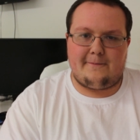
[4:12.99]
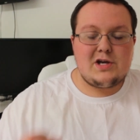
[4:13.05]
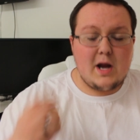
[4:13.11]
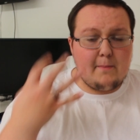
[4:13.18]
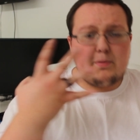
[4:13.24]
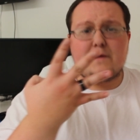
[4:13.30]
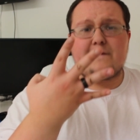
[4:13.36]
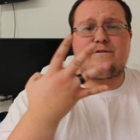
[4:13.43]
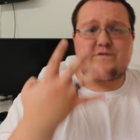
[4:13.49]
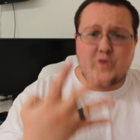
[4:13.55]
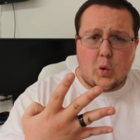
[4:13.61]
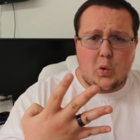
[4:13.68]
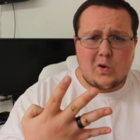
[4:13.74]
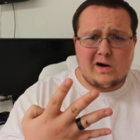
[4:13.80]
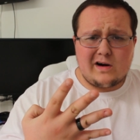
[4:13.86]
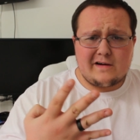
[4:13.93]
Number
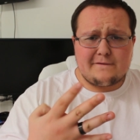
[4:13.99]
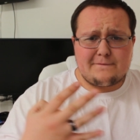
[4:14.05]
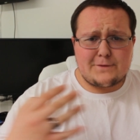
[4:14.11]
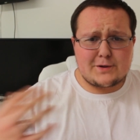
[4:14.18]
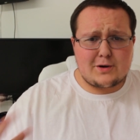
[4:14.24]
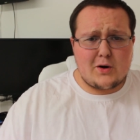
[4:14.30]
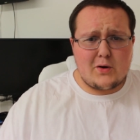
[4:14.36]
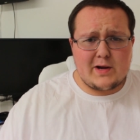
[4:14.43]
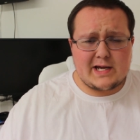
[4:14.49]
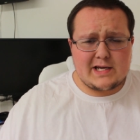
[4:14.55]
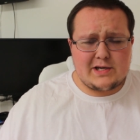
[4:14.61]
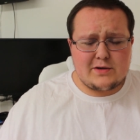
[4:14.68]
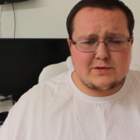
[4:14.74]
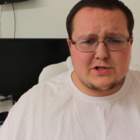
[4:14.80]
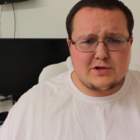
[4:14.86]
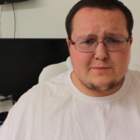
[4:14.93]
four for growing a
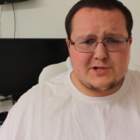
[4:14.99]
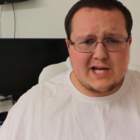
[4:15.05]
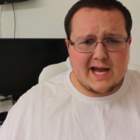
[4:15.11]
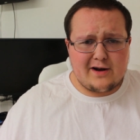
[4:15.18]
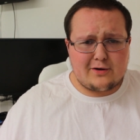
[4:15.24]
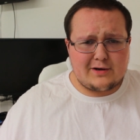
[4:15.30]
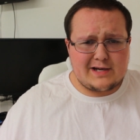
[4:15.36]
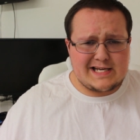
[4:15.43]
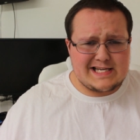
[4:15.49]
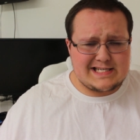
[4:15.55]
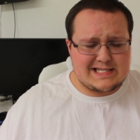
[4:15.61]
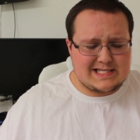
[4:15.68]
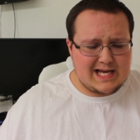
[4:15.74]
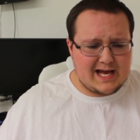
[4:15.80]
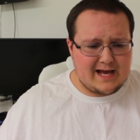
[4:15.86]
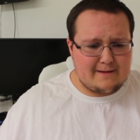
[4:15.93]
YouTube channel
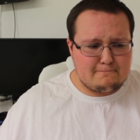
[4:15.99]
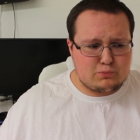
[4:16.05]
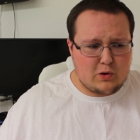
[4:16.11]
is uh,